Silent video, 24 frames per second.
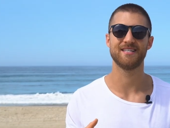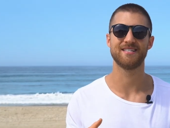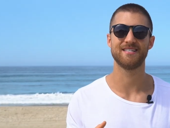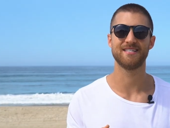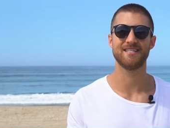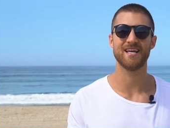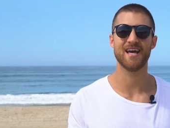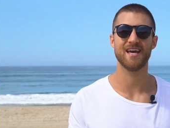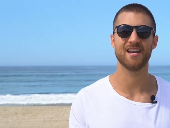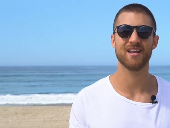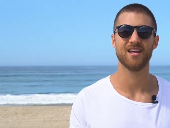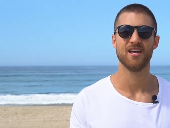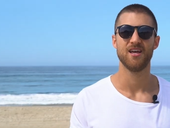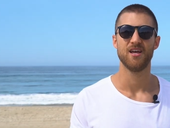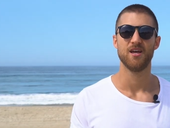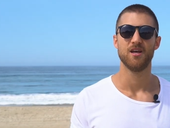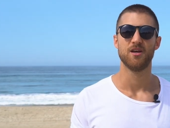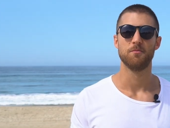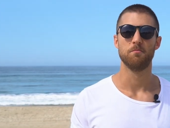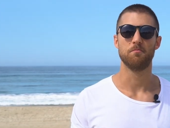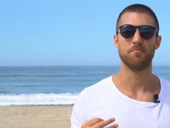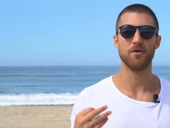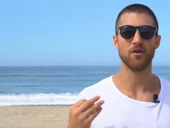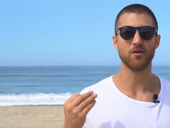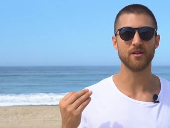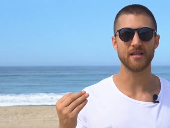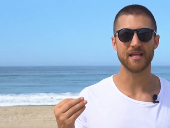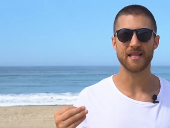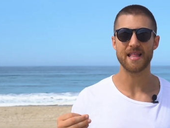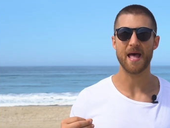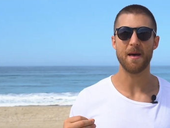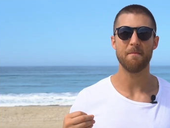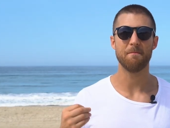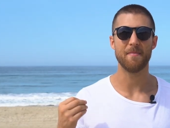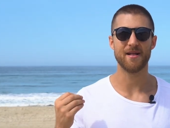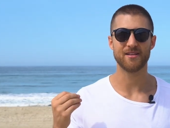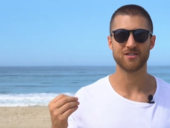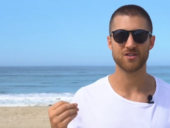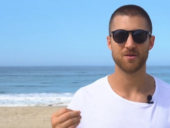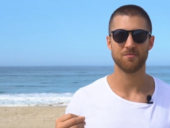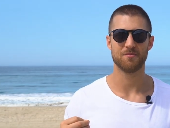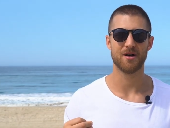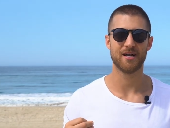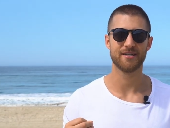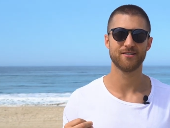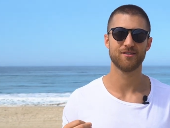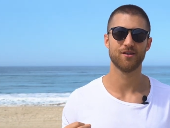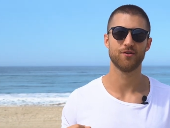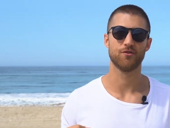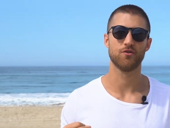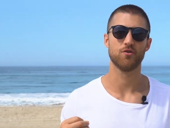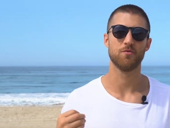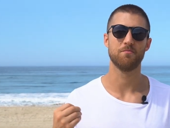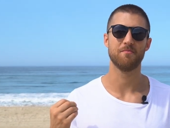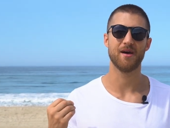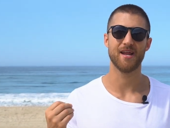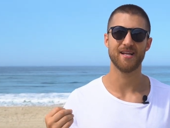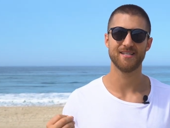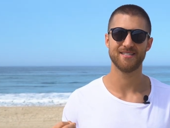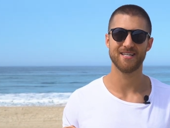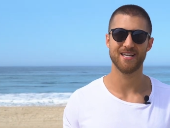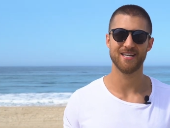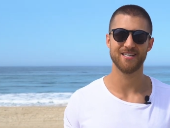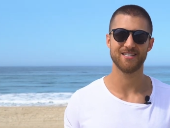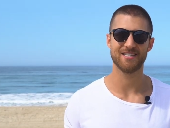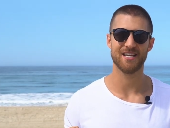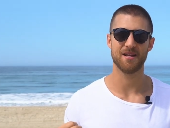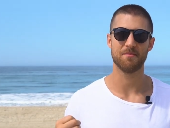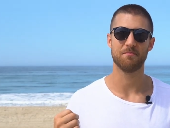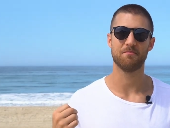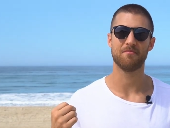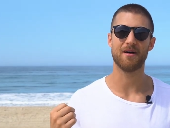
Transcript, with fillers: instead building that mental muscle through meditation and